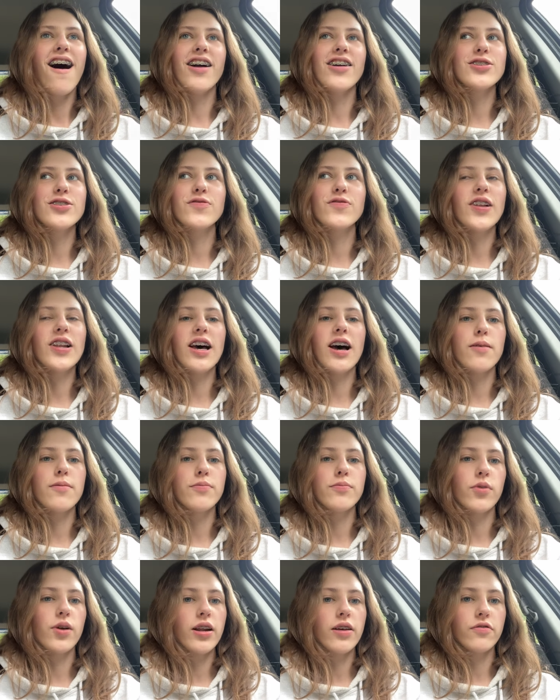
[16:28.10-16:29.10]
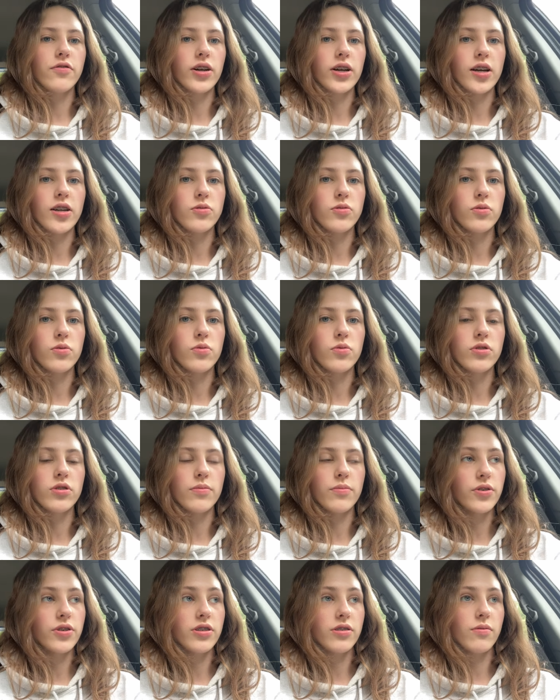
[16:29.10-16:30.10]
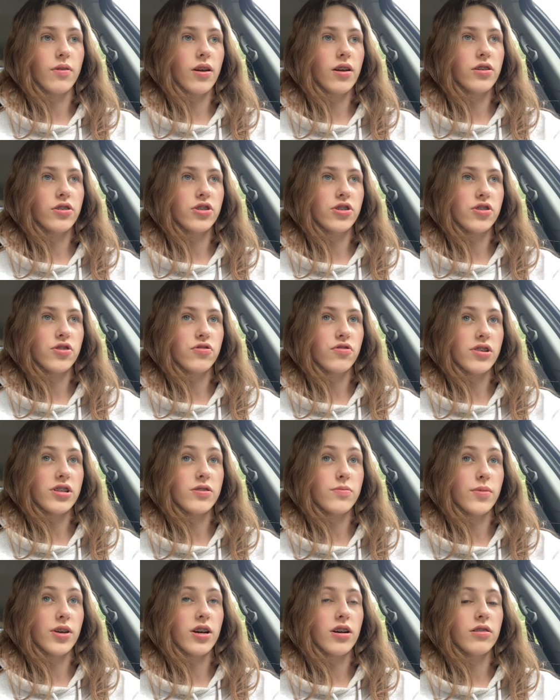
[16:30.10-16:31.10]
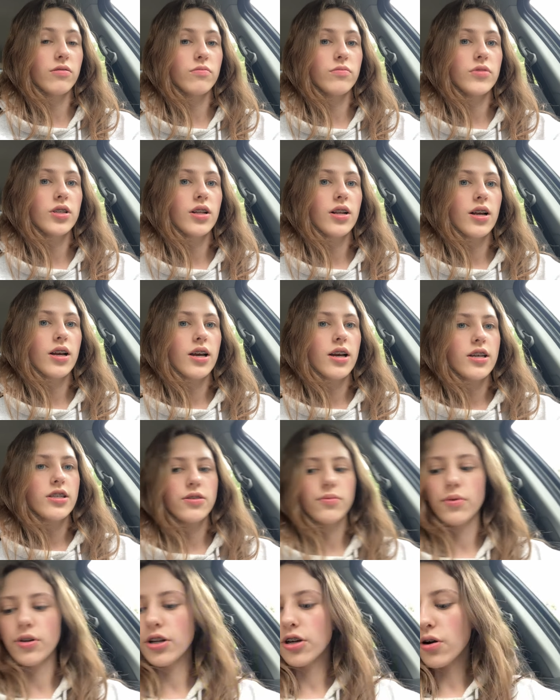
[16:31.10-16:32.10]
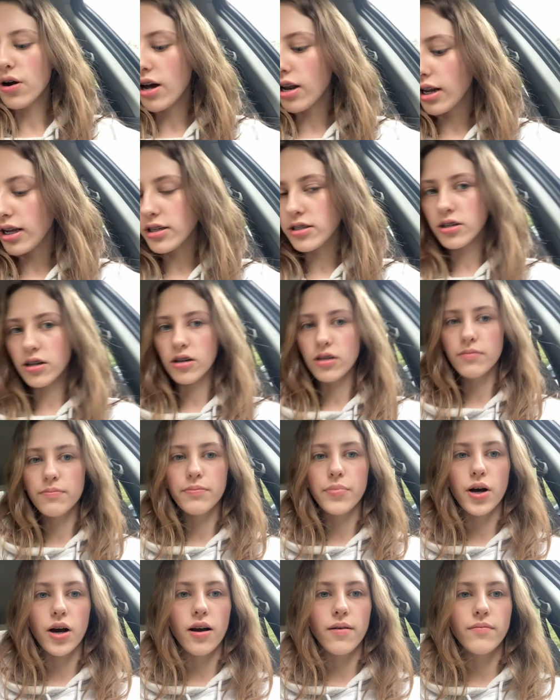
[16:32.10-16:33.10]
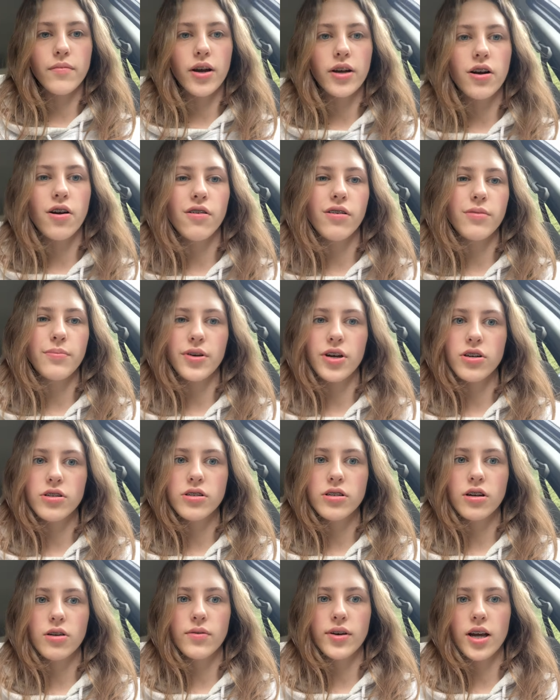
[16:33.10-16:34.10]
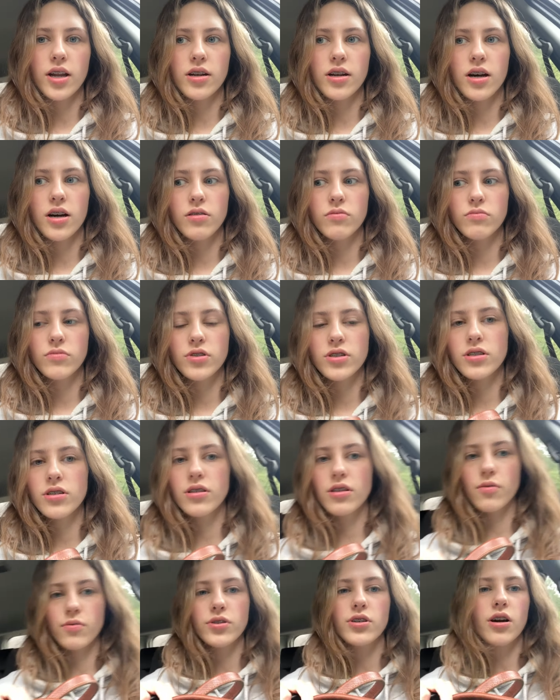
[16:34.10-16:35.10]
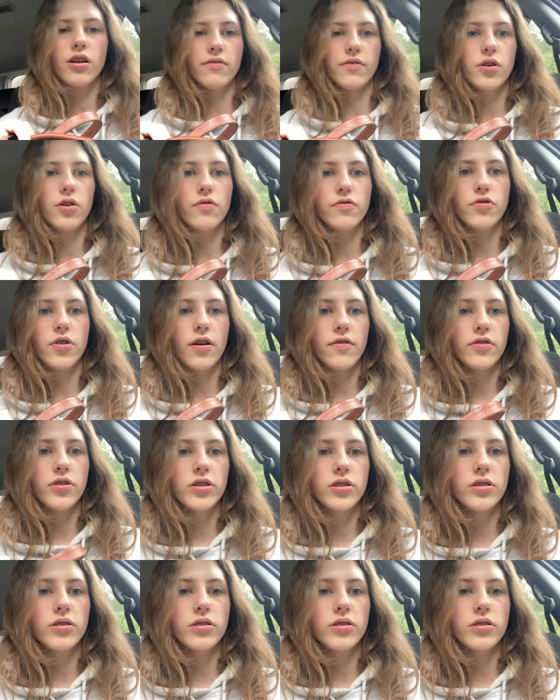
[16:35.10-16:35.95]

I just fill it up whenever I get to a quarter because I mean, it just stresses me out. So I'm gonna go out later, but I can't really be asked to go again now. It's, there was kind of a lot of traffic.